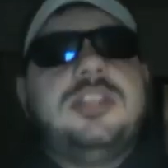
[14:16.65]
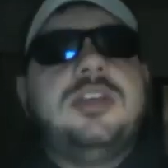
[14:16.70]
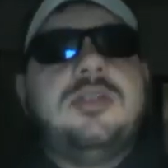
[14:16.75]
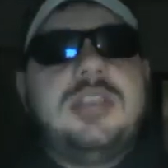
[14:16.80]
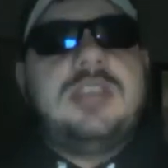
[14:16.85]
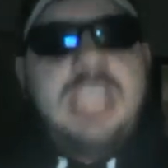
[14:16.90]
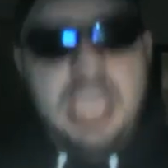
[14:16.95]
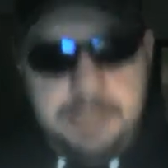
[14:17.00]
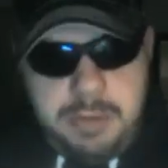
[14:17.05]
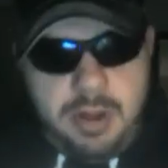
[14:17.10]

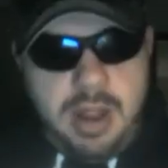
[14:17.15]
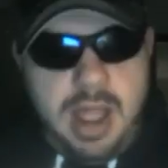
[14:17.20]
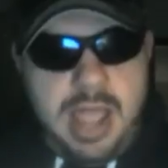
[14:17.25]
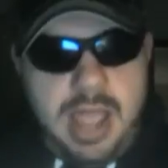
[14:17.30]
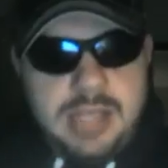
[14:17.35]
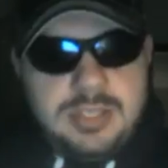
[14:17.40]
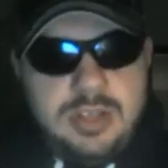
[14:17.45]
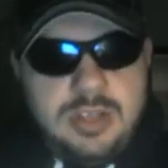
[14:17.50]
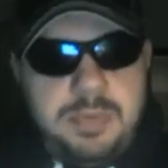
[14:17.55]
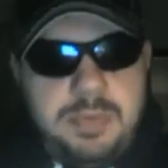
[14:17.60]
So keep your
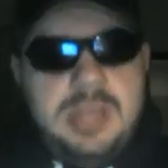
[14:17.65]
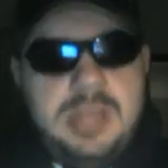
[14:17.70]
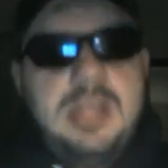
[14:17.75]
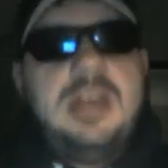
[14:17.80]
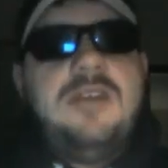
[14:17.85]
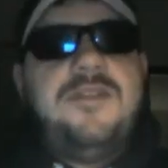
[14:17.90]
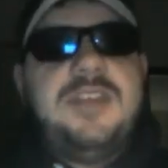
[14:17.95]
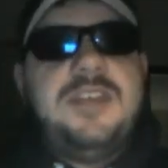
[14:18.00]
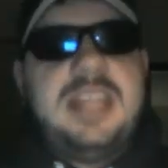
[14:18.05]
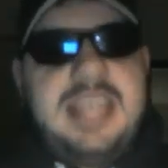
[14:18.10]
eyes
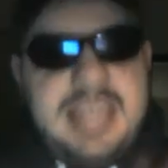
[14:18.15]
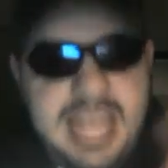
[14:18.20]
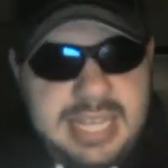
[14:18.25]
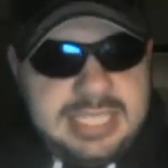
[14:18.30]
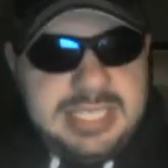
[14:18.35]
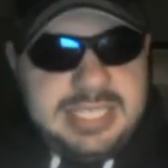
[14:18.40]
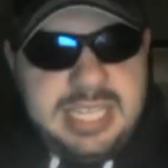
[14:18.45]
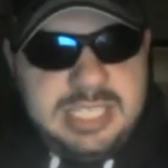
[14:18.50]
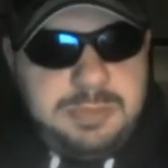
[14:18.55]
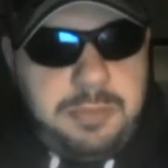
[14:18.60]
open for the
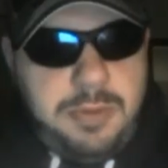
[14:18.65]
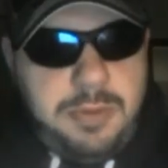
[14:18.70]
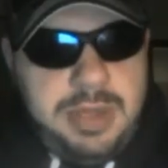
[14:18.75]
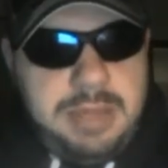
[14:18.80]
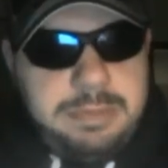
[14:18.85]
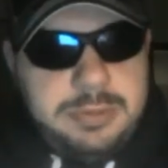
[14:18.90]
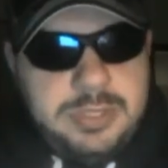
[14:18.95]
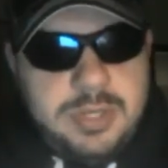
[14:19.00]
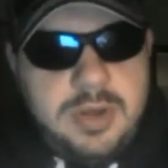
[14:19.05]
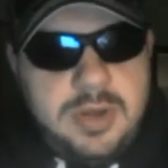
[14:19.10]
next Nets
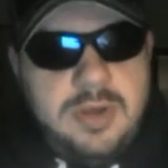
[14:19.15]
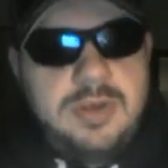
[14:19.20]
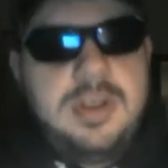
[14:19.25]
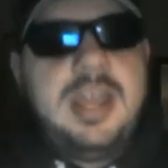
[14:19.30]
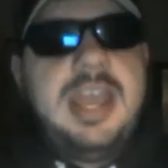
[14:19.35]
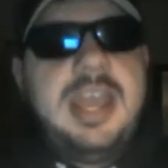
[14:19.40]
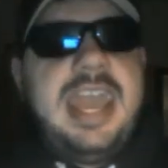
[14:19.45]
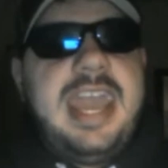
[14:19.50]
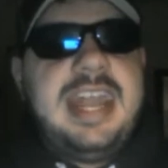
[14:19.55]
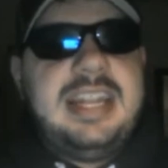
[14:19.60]
Boy
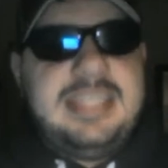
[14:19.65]
episode.